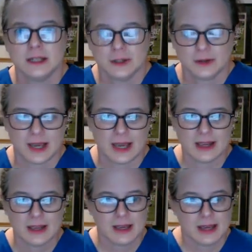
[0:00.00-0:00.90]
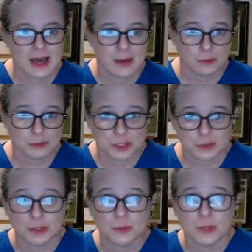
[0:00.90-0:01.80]
Okay, I will show
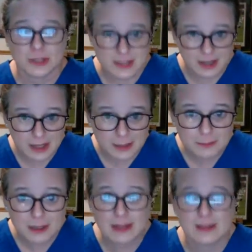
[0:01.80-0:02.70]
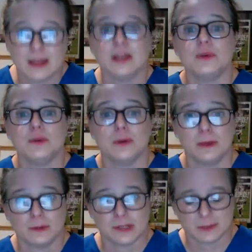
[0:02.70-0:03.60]
you one time, and then you will
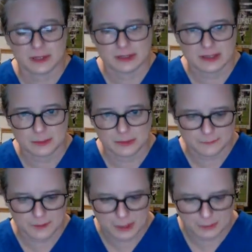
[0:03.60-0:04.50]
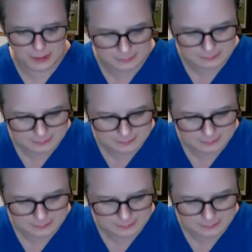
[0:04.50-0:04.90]
be responsible for knowing.